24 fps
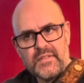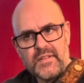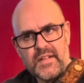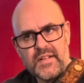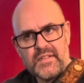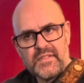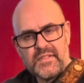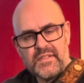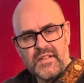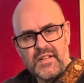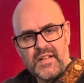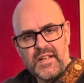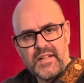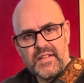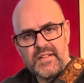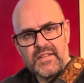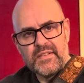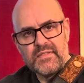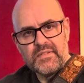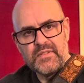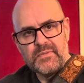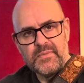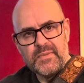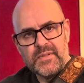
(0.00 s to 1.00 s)
I just like
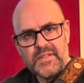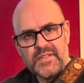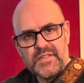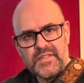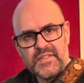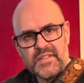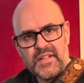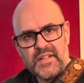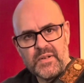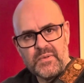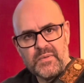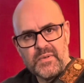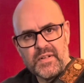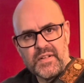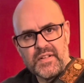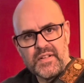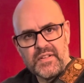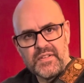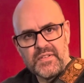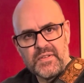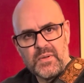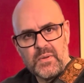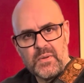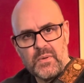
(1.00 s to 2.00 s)
it too much and I don't want it to
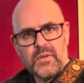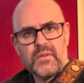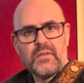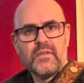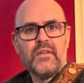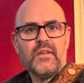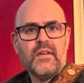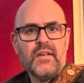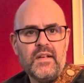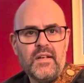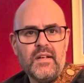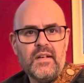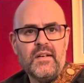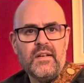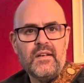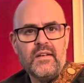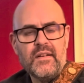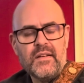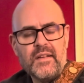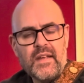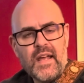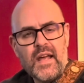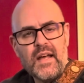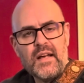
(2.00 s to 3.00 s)
get stolen.
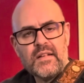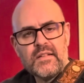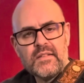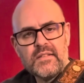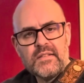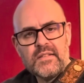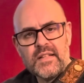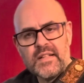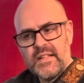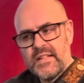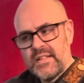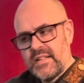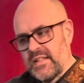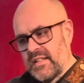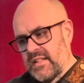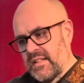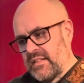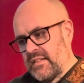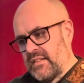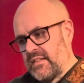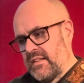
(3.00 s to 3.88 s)
Yeah, I get that.